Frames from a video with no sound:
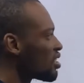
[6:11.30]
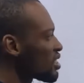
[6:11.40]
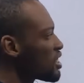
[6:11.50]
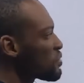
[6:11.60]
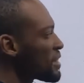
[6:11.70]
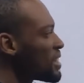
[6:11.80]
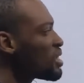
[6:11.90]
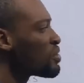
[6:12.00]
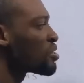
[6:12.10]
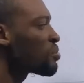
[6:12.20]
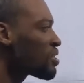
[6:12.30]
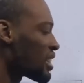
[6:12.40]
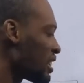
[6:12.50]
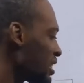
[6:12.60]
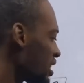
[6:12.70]
Since we are dealing with two
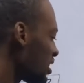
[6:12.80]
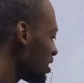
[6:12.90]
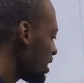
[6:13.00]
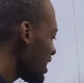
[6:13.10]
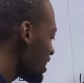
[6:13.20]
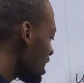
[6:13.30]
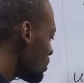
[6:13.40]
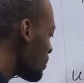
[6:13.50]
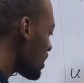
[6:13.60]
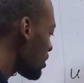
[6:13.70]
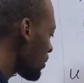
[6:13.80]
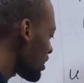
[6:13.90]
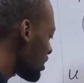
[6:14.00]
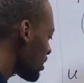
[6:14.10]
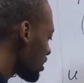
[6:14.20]
sets, let here be
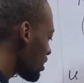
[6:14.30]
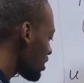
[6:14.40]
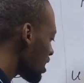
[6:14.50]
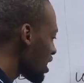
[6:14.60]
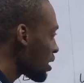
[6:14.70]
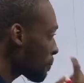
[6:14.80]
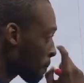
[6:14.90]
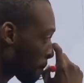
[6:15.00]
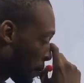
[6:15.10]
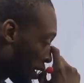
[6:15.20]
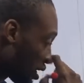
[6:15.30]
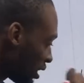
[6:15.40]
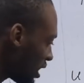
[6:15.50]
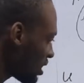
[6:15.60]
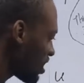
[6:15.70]
mathematics M,
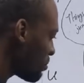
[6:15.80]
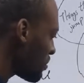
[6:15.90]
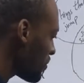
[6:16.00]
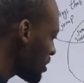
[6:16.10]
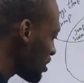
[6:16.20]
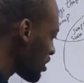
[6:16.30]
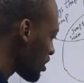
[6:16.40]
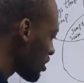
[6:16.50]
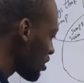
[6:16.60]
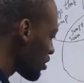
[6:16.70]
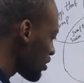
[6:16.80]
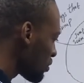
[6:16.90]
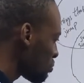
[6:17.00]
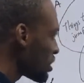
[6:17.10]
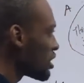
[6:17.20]
let here be physics
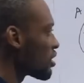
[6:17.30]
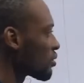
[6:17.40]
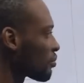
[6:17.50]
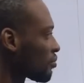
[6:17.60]
P.